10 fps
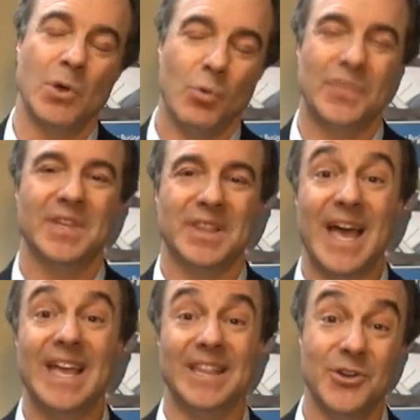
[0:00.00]
what the
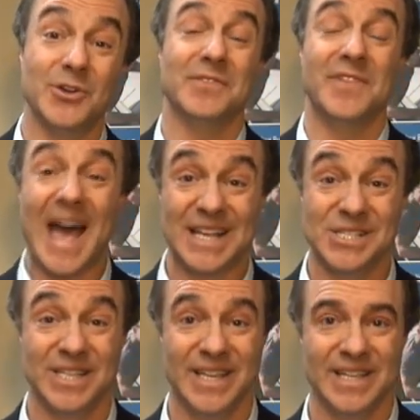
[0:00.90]
likelihood of
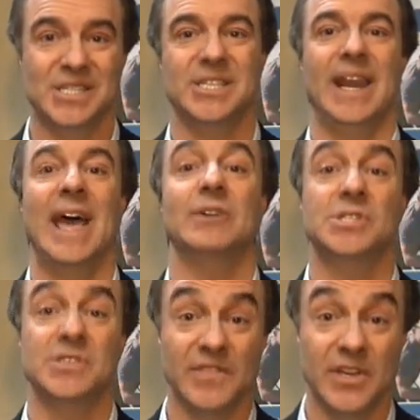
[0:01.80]
accidents and how
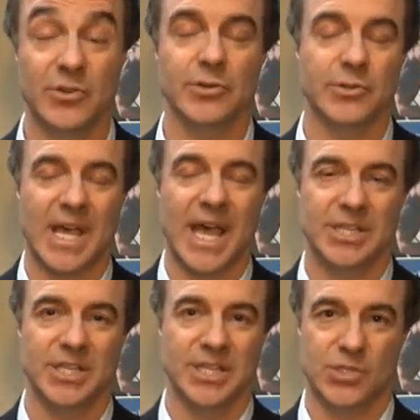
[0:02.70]
severe those
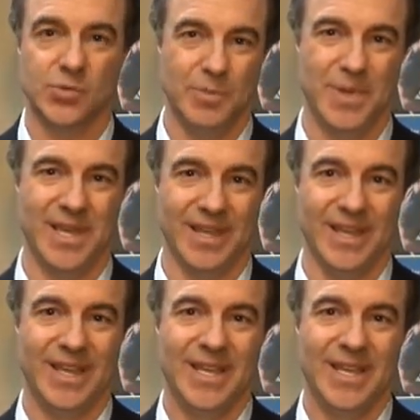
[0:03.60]
accidents would be.